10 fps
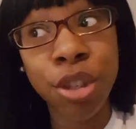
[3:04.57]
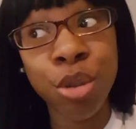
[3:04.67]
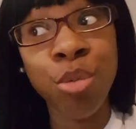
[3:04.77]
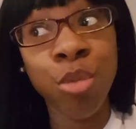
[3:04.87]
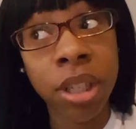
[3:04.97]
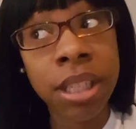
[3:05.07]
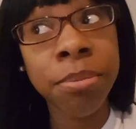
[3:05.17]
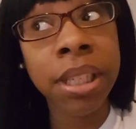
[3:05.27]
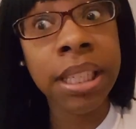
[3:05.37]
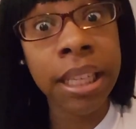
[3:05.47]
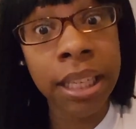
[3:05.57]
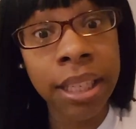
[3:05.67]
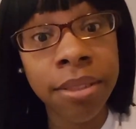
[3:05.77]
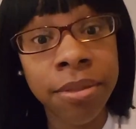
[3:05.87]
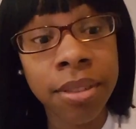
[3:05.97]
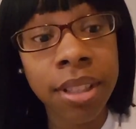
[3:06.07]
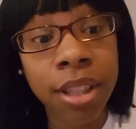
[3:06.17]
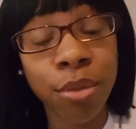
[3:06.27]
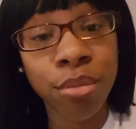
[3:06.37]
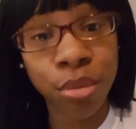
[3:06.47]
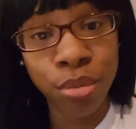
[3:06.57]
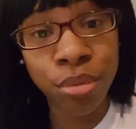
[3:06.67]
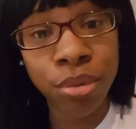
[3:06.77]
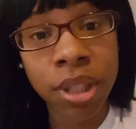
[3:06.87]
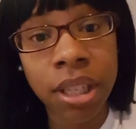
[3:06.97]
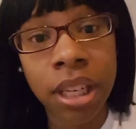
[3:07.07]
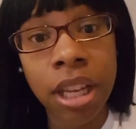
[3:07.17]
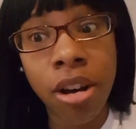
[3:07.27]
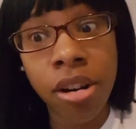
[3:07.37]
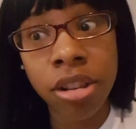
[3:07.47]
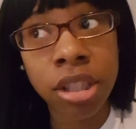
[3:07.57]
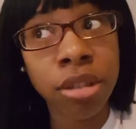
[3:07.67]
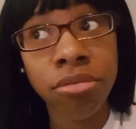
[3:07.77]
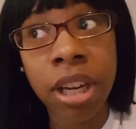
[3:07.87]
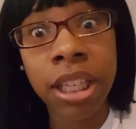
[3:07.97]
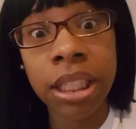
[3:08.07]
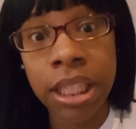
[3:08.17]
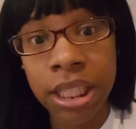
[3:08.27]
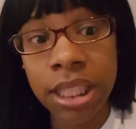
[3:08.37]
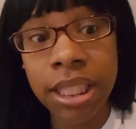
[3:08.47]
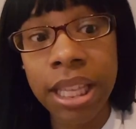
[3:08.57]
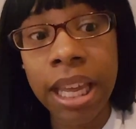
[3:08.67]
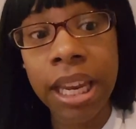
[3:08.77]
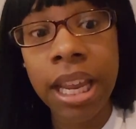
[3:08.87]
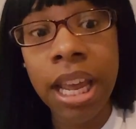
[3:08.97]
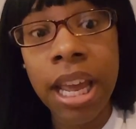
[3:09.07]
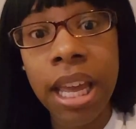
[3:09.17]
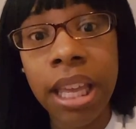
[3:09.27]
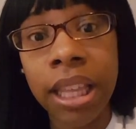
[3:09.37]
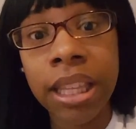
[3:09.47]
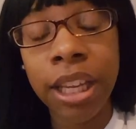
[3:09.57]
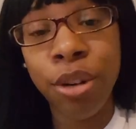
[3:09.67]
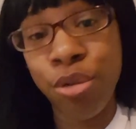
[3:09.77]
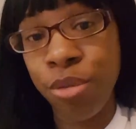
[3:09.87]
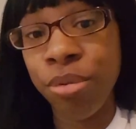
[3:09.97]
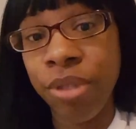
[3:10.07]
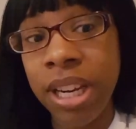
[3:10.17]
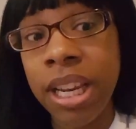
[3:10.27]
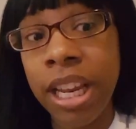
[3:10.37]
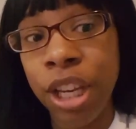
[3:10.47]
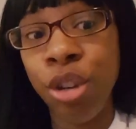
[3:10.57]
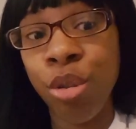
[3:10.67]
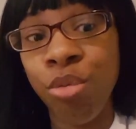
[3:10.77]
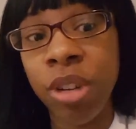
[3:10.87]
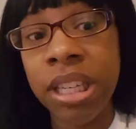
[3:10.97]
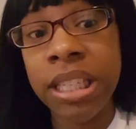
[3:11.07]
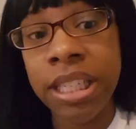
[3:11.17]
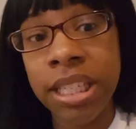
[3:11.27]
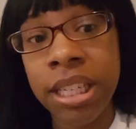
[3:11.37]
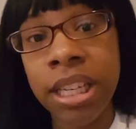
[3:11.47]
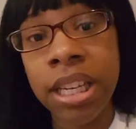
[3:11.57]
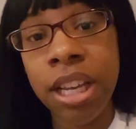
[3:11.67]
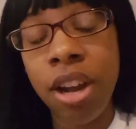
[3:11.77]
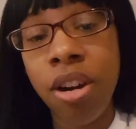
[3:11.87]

Do you really believe the rules, the laws, the regulations that is incorporated in your religion,